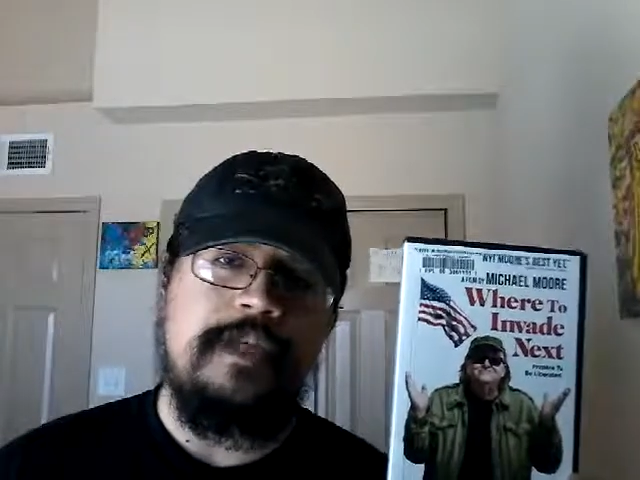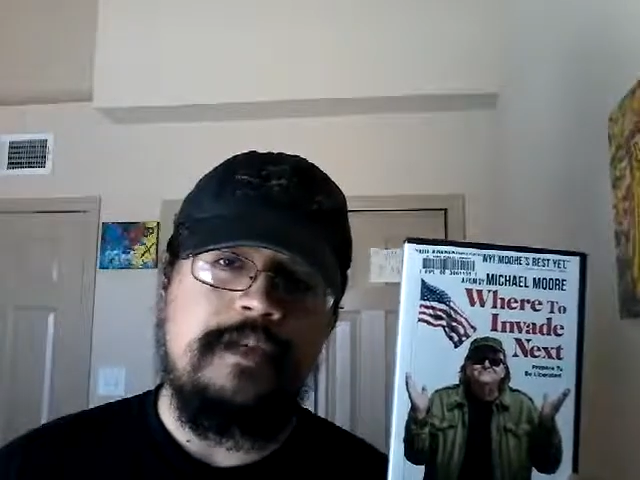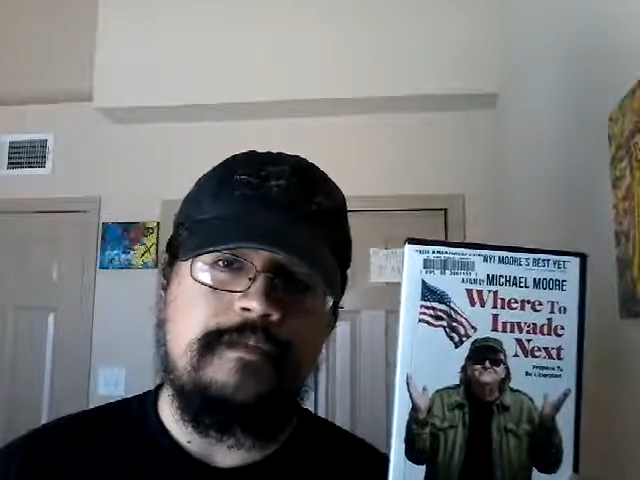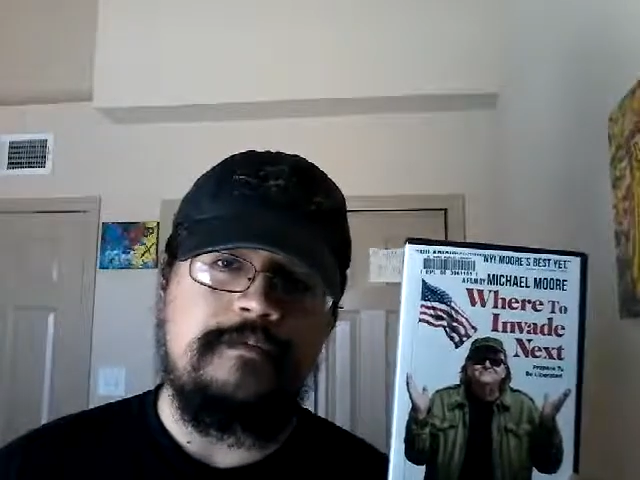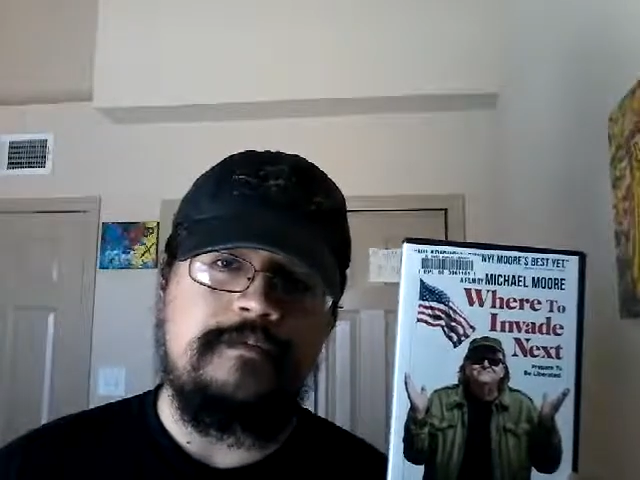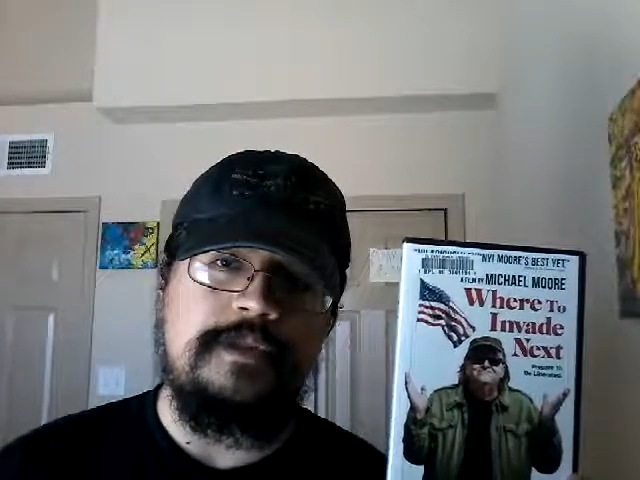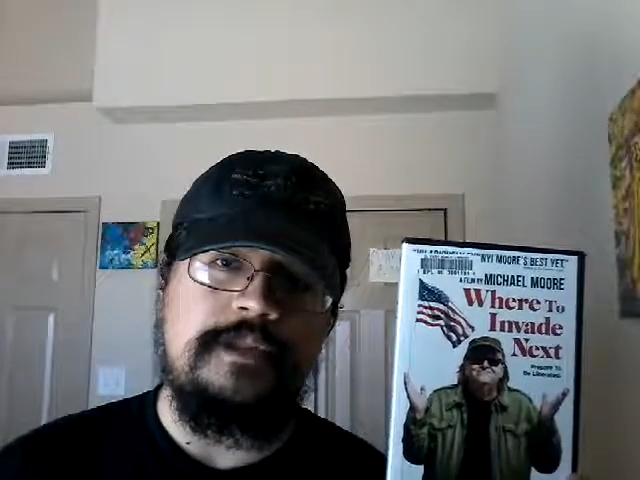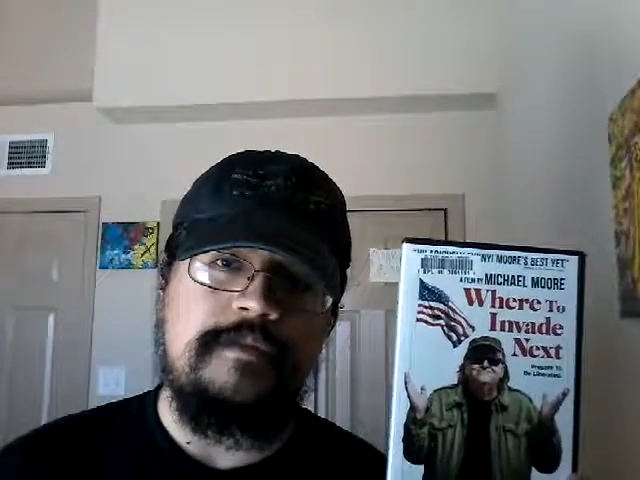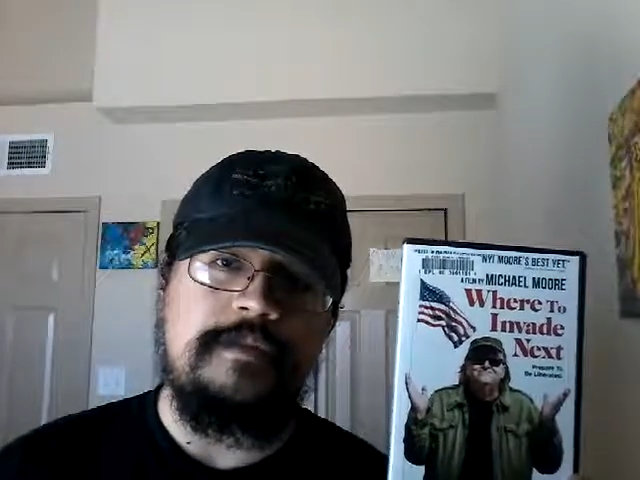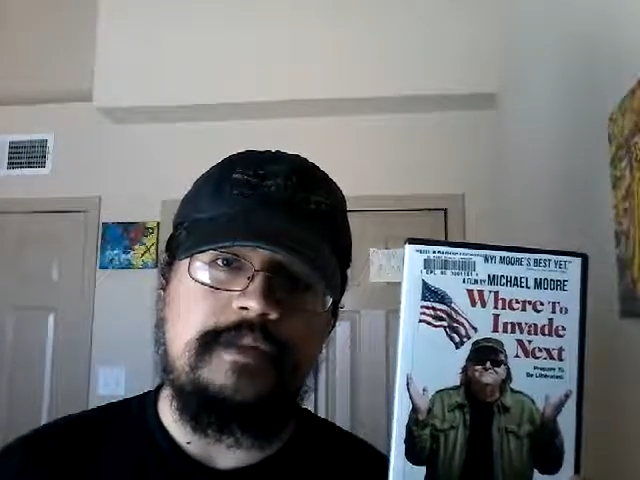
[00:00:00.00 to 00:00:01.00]
and which
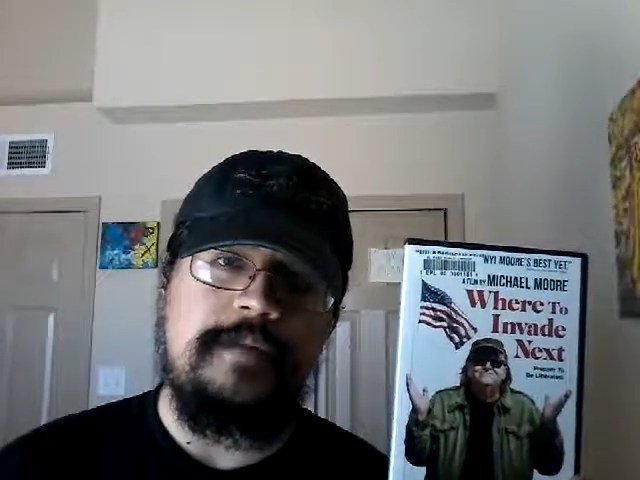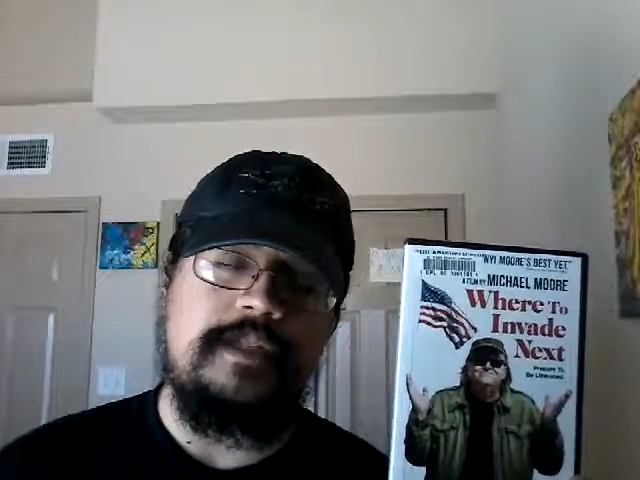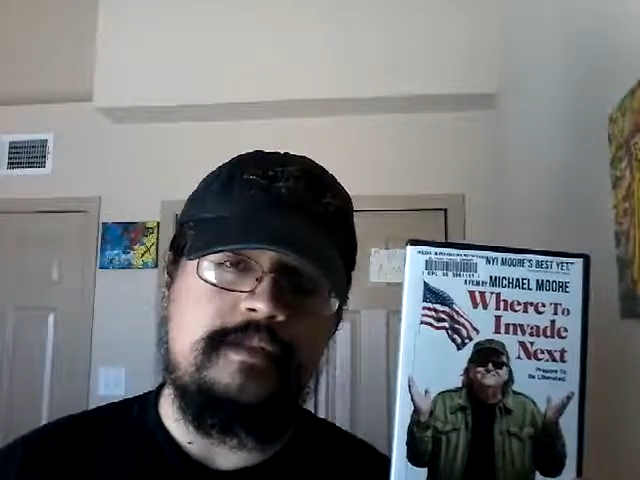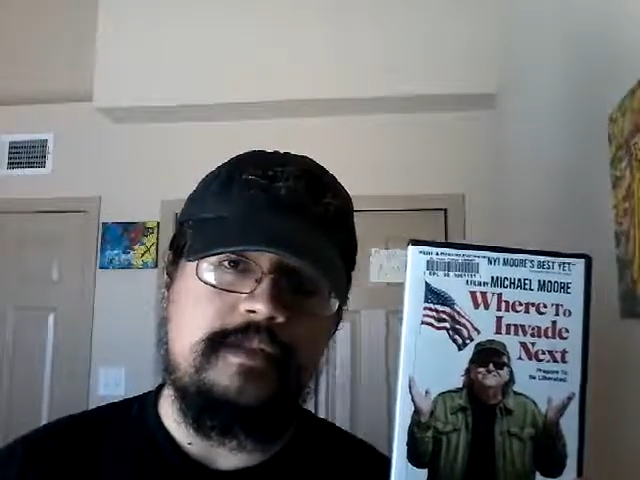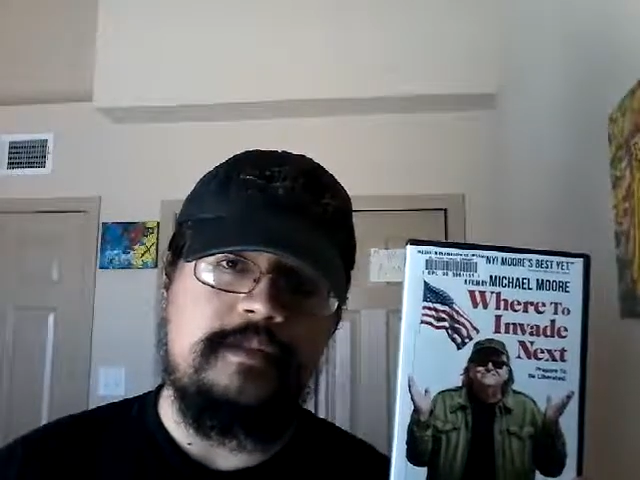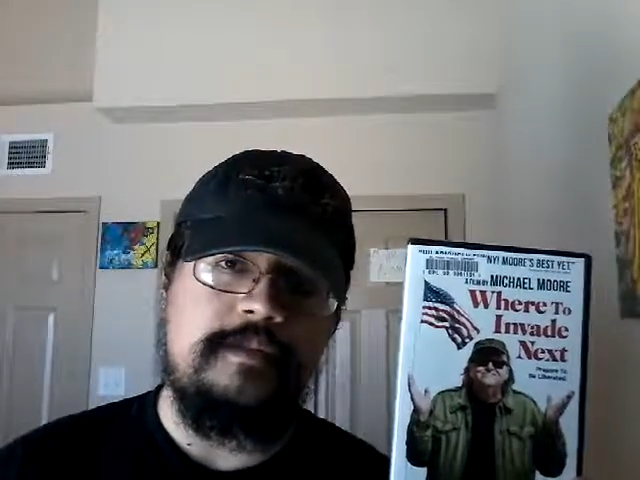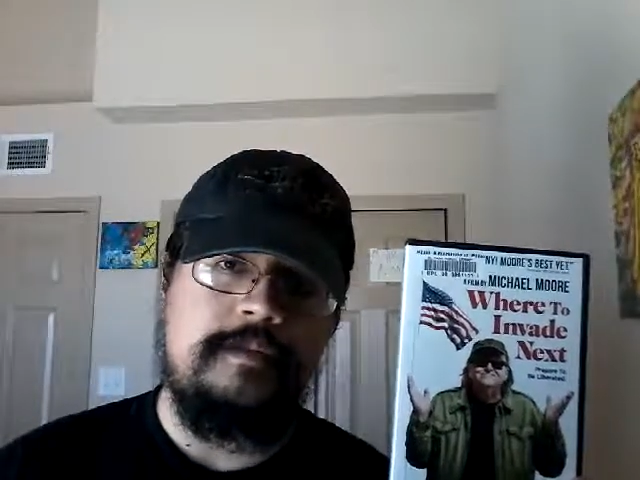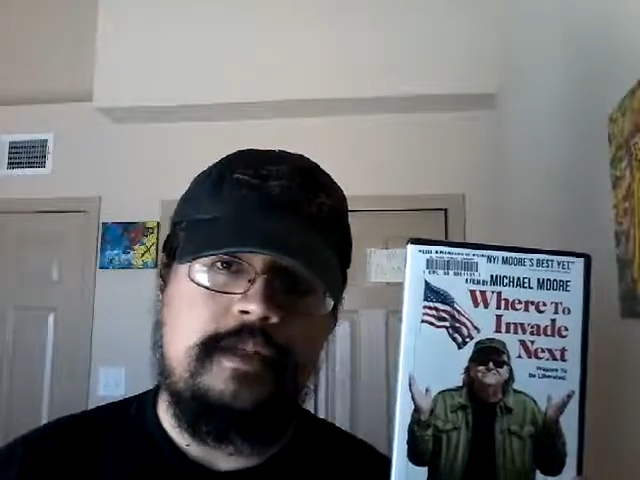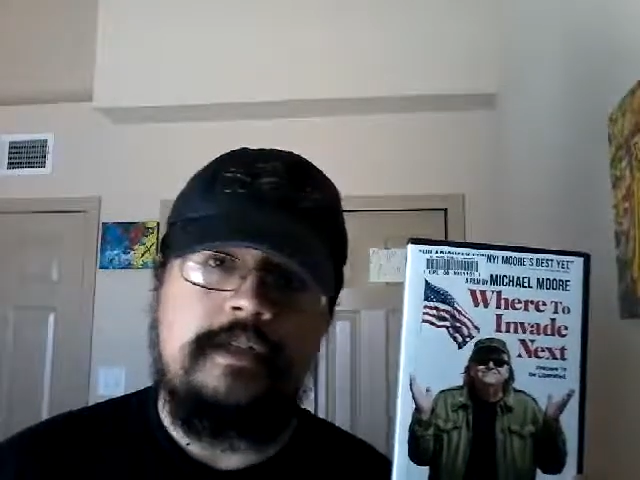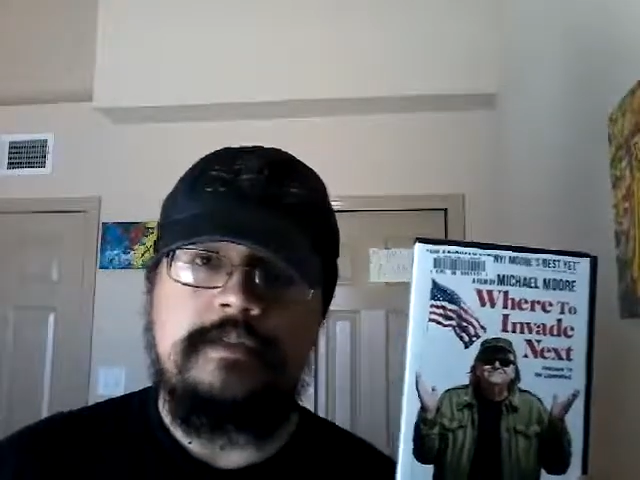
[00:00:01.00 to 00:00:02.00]
obviously makes sense.
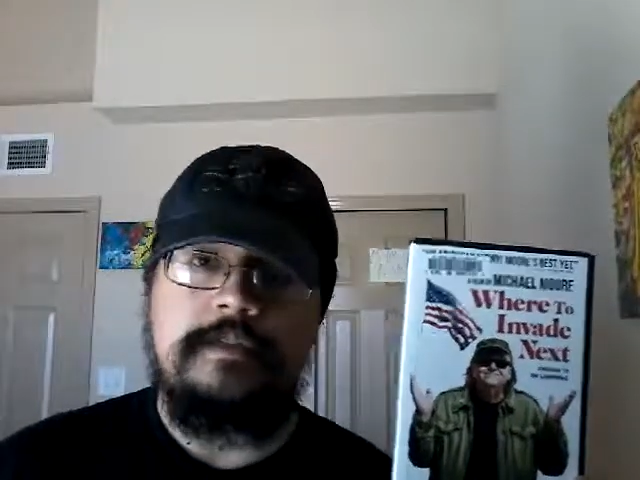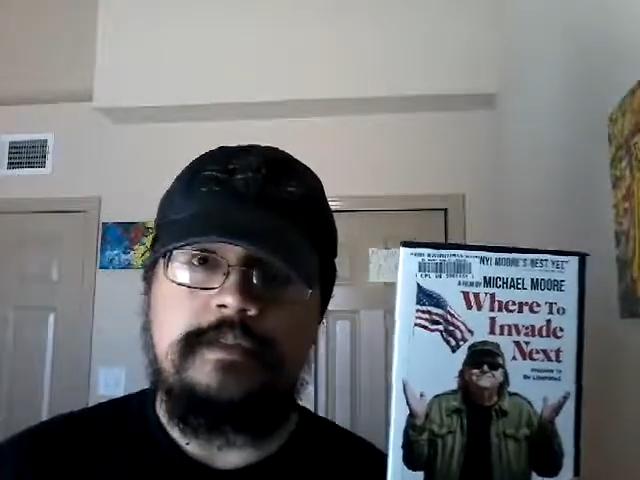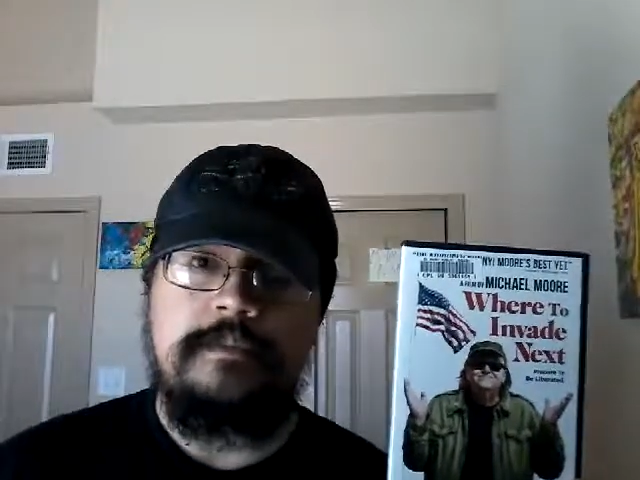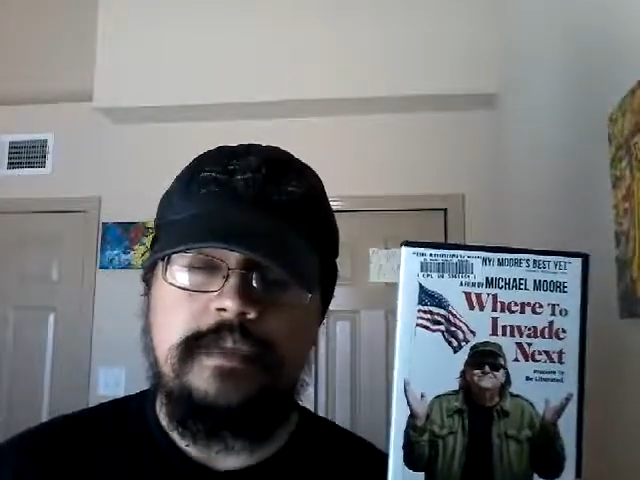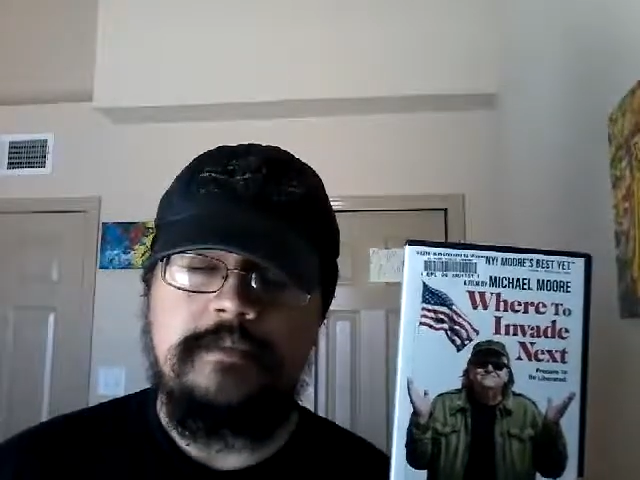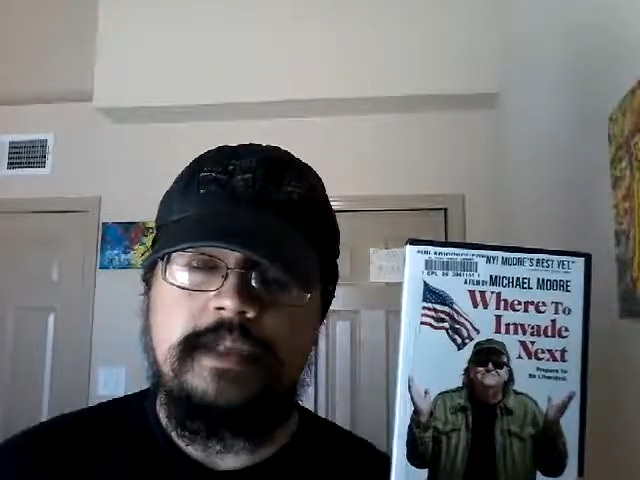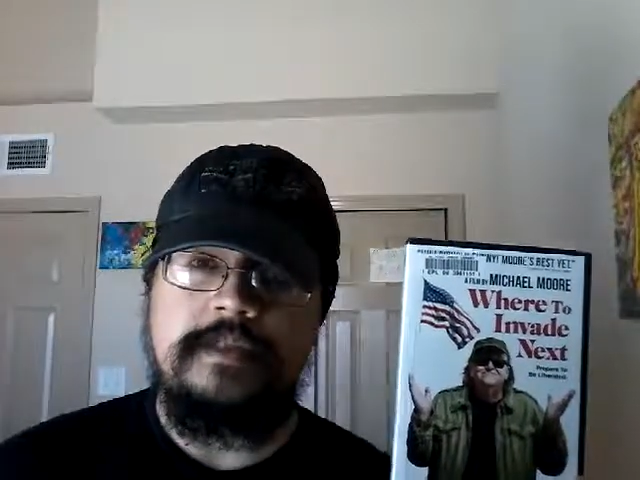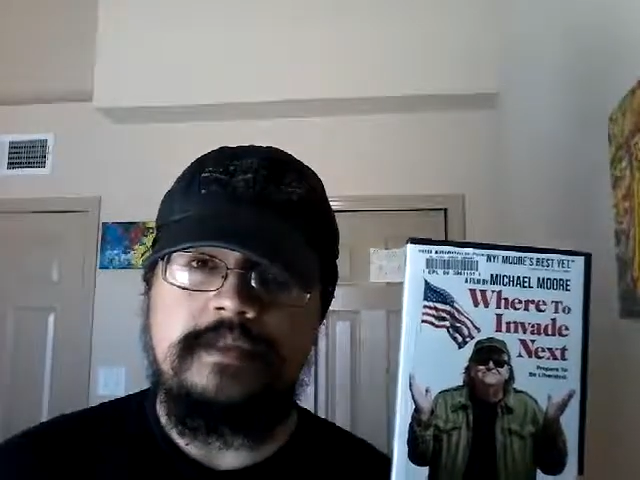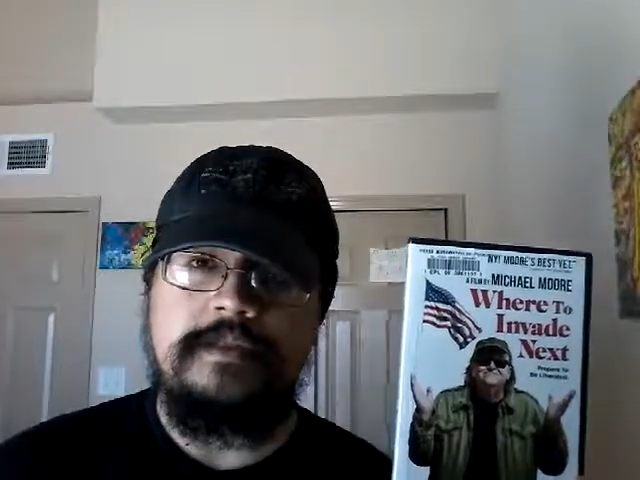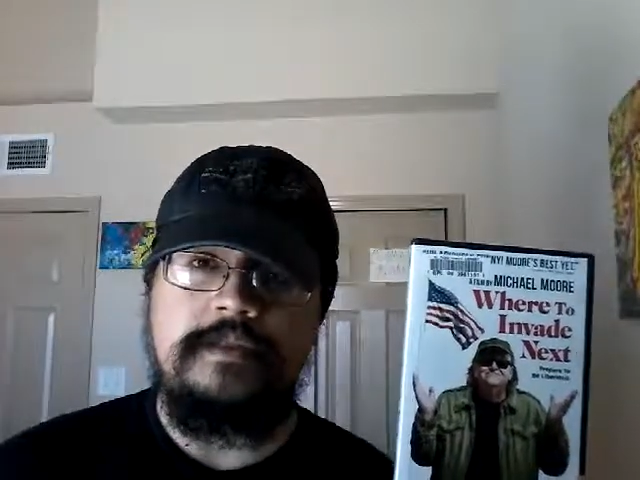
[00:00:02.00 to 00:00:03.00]
At least to me, it
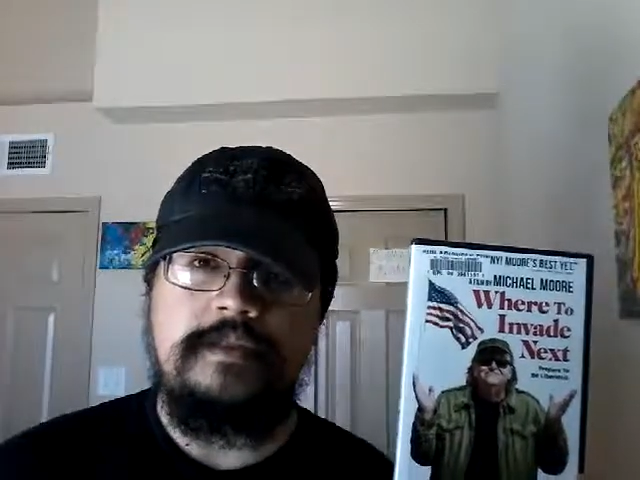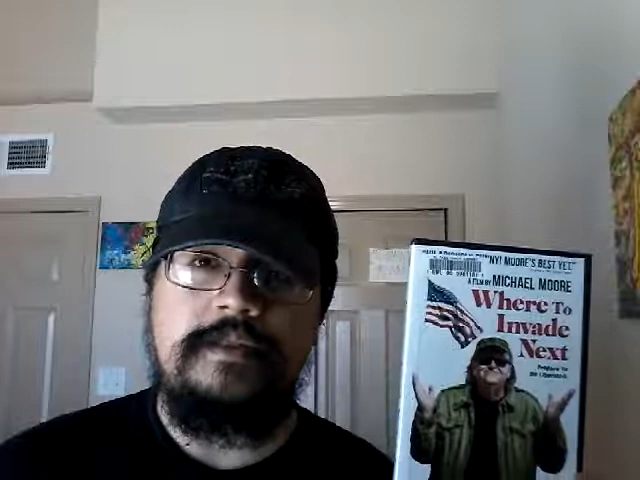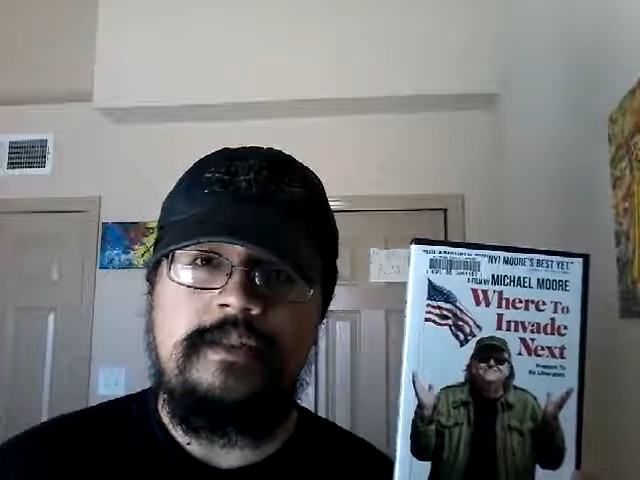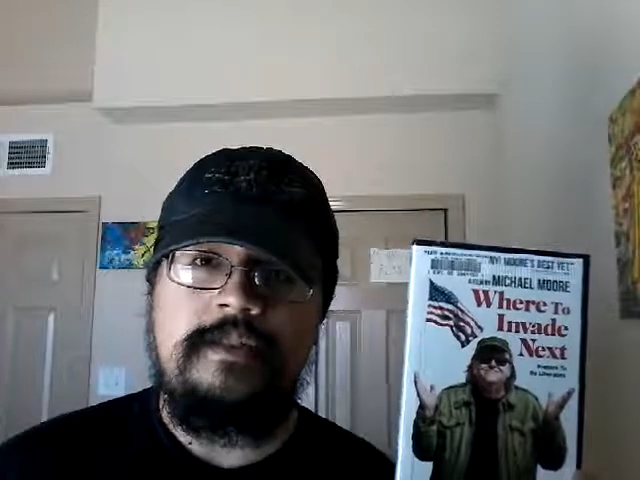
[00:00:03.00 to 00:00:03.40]
makes sense.